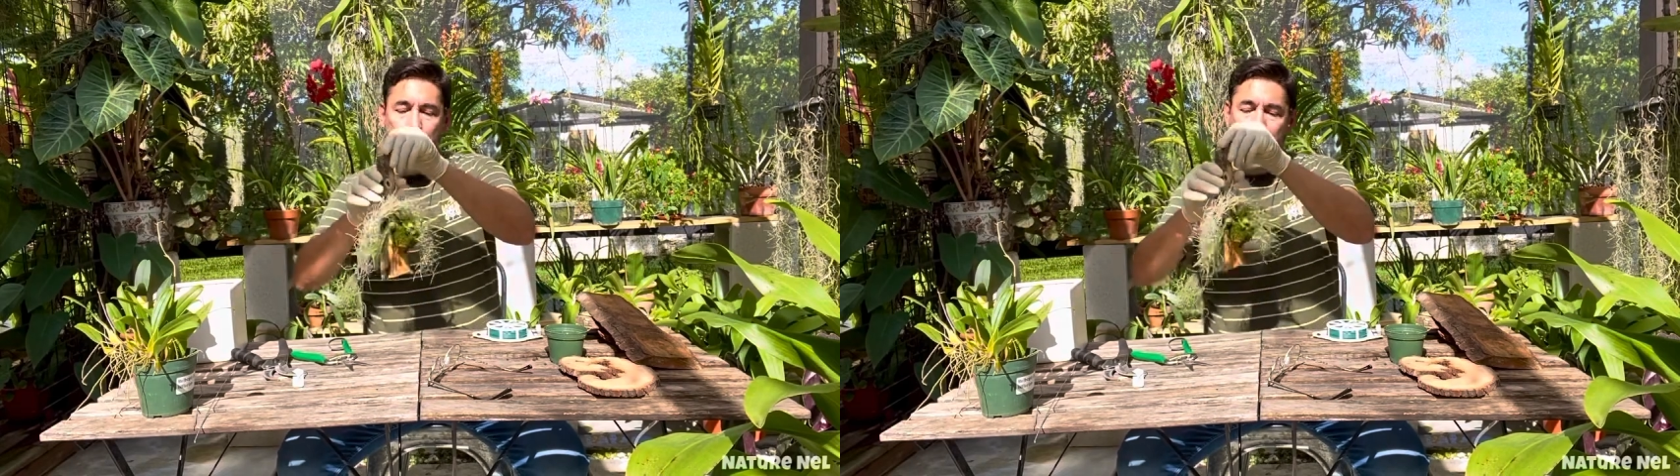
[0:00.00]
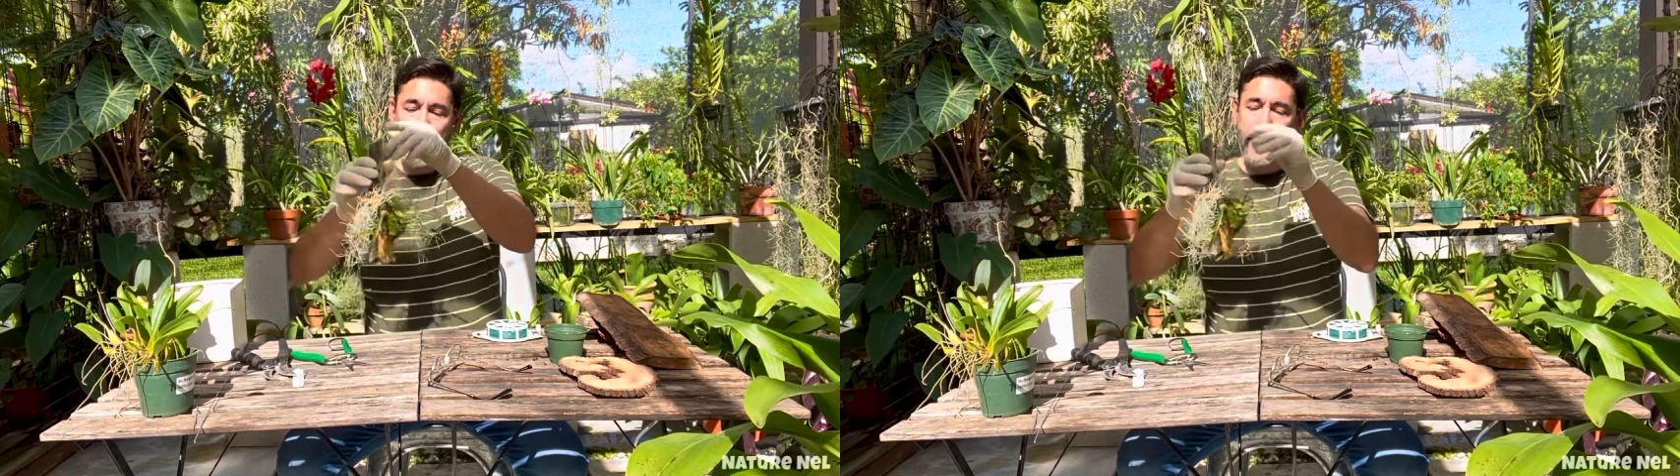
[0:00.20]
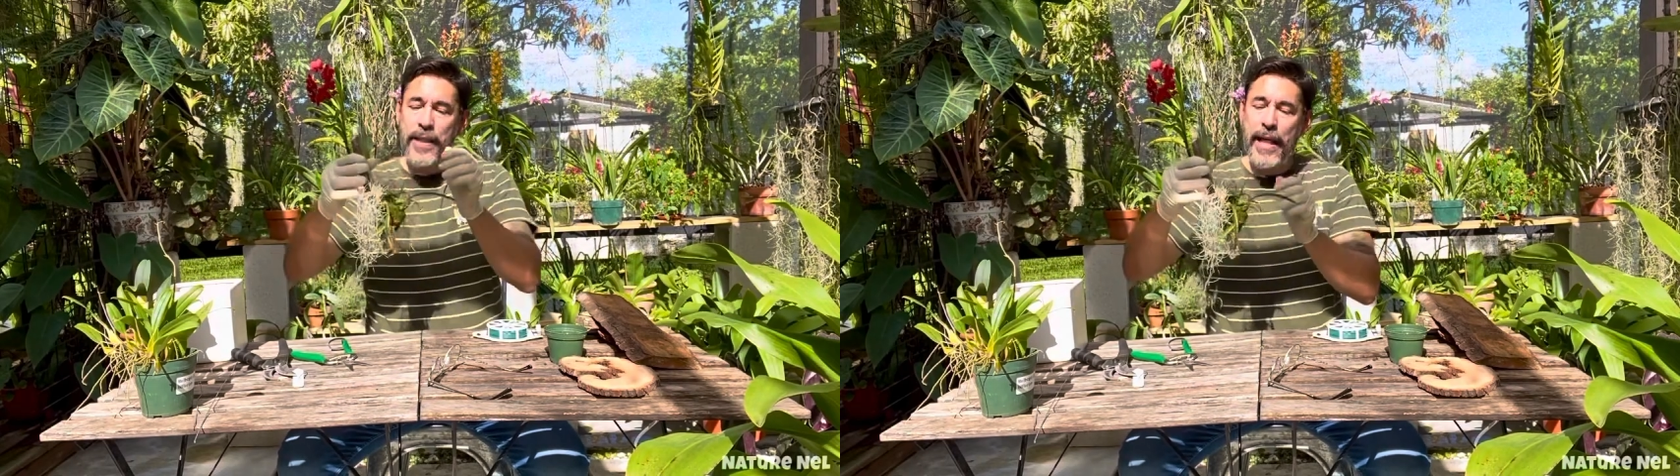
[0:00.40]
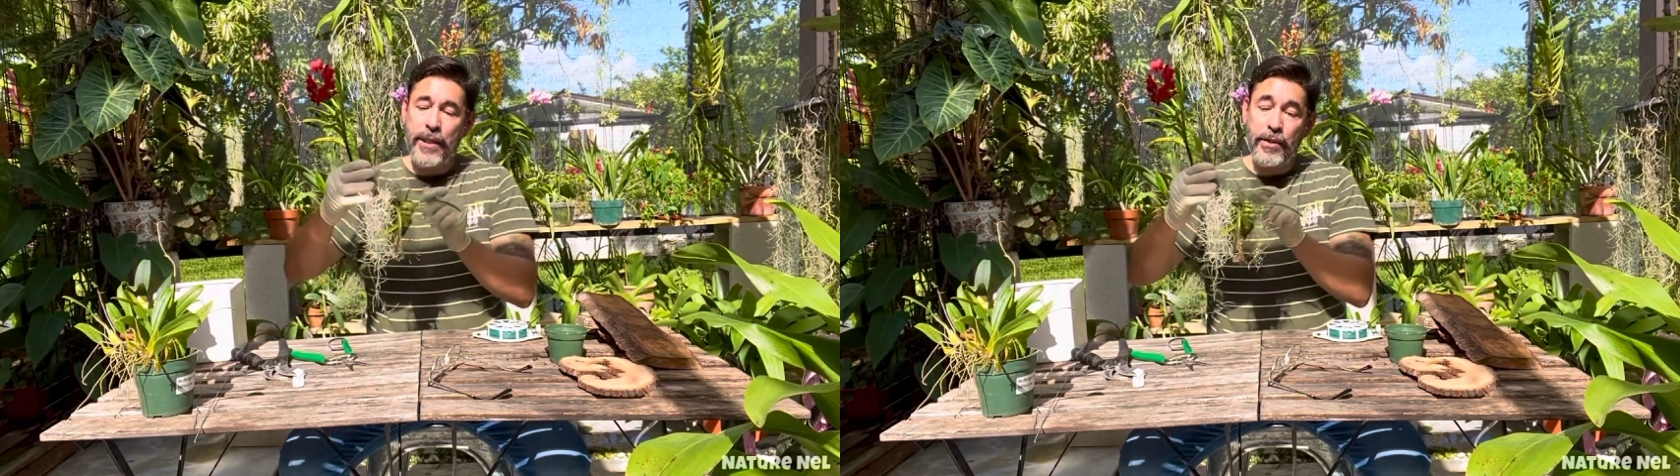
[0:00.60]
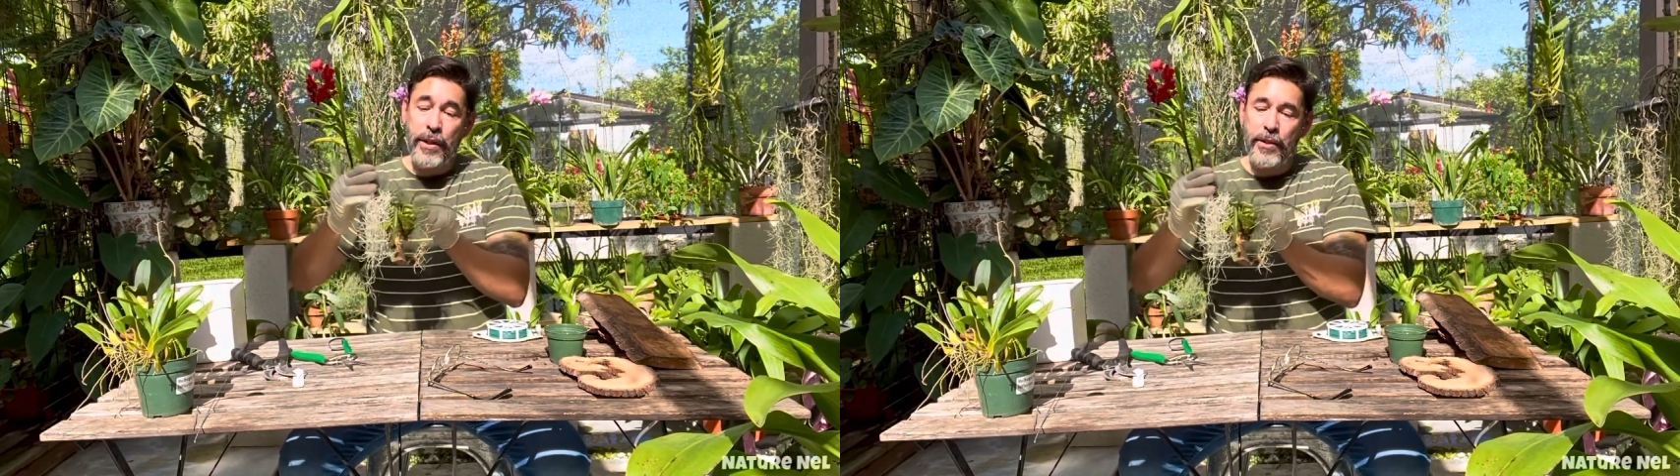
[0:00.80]
nursery. They
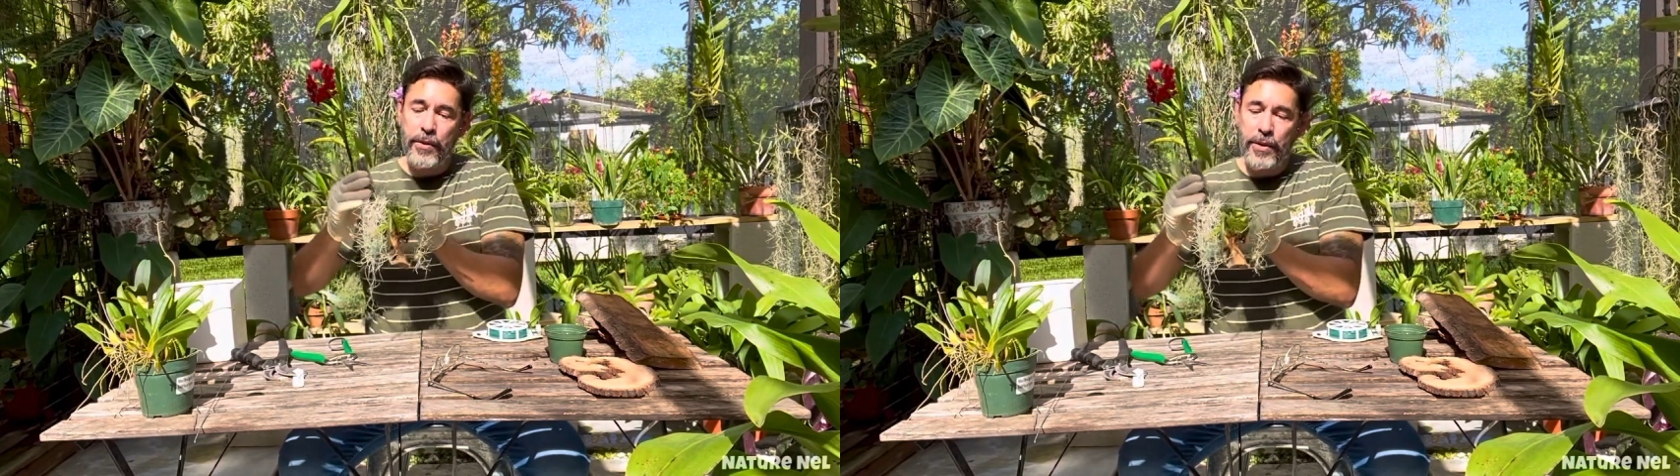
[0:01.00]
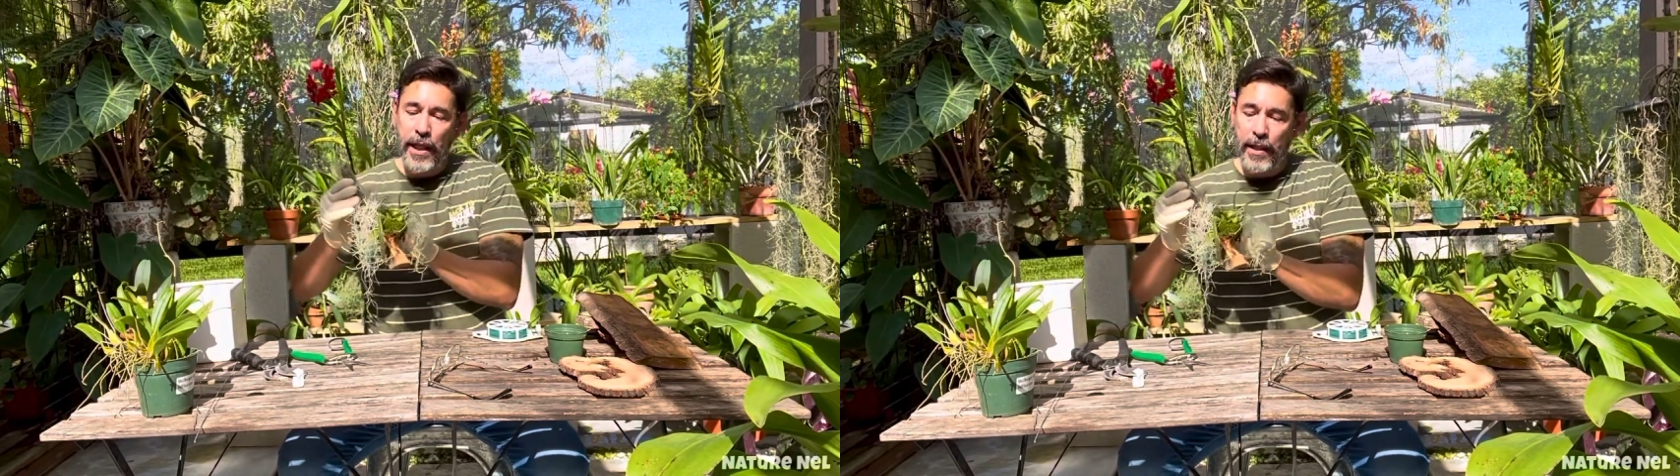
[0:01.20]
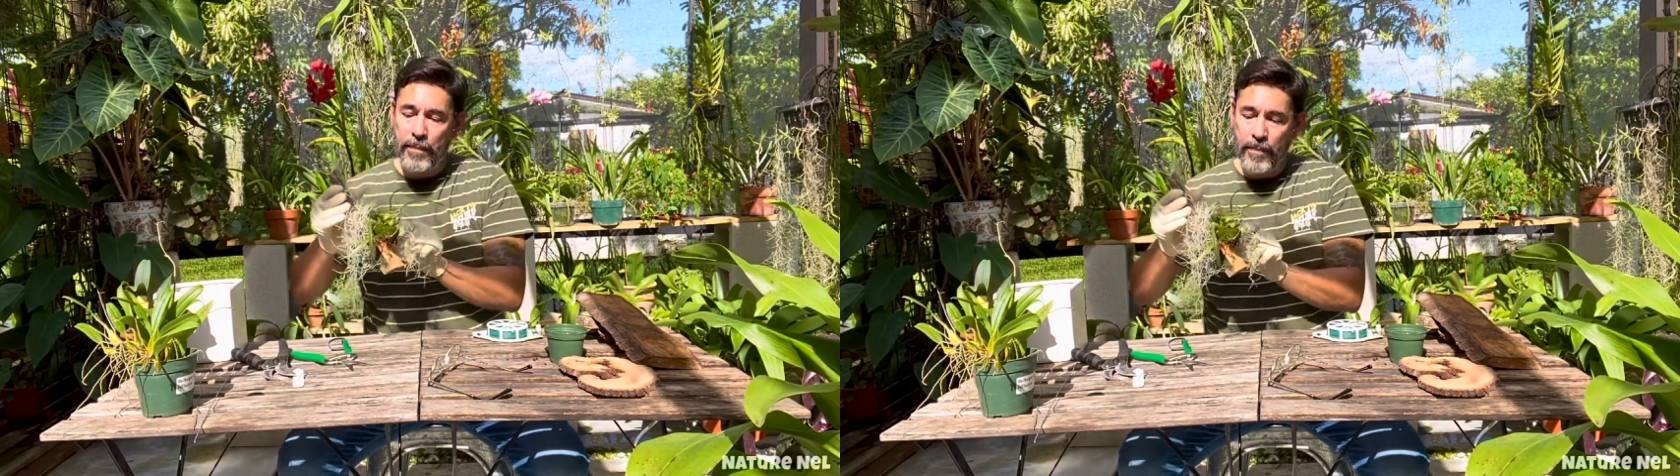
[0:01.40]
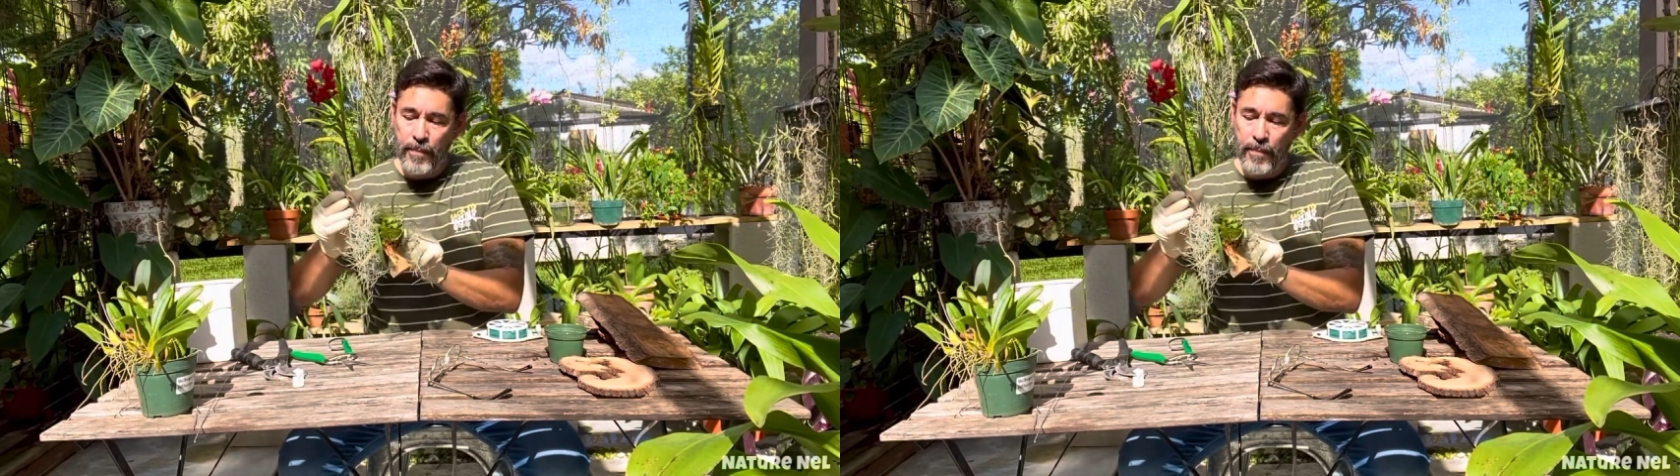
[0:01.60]
actually do sell them.